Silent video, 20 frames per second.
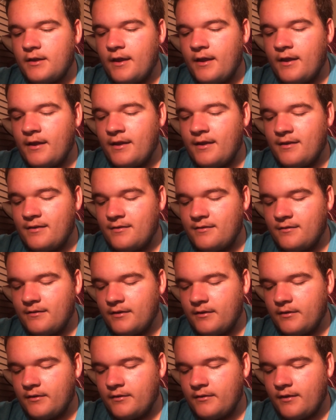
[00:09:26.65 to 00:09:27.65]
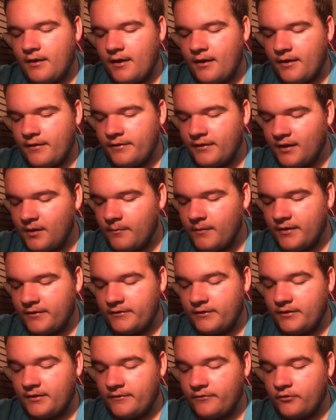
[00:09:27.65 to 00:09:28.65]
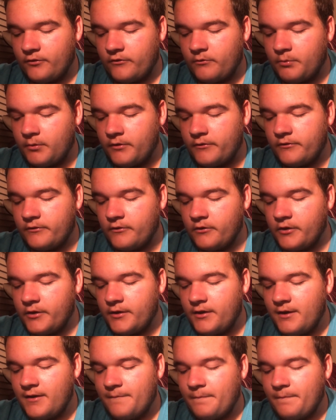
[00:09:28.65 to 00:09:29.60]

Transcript: and I think it makes a difference personally.